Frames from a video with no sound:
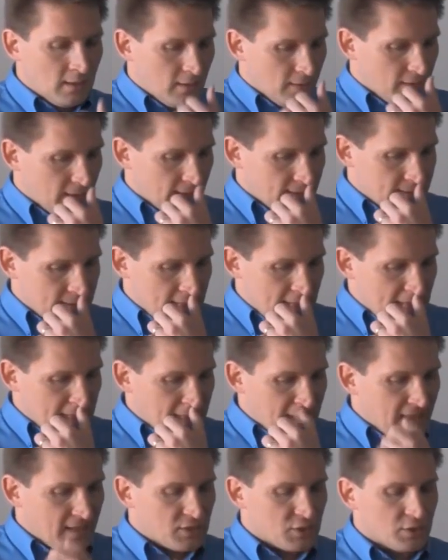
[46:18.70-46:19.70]
things of that
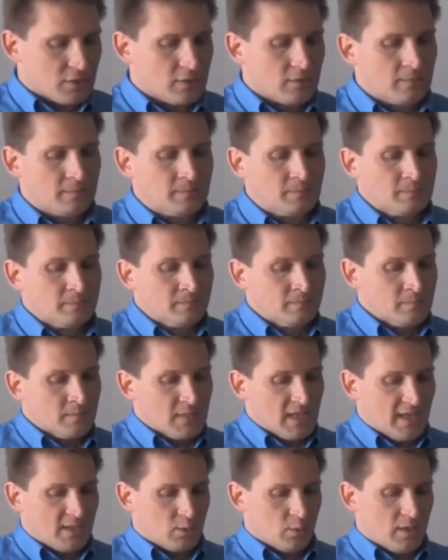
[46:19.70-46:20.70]
nature.
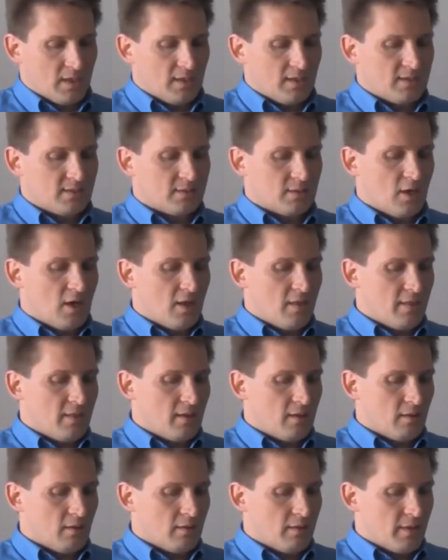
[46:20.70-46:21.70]
As well as on
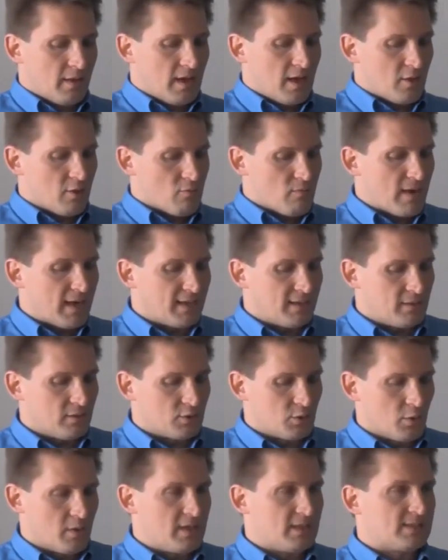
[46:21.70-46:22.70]
the other
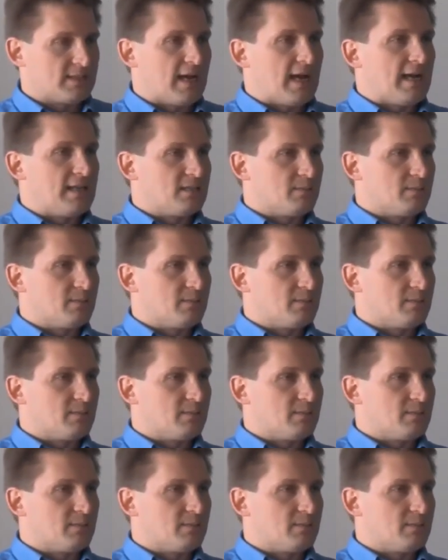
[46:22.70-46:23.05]
regulatory side,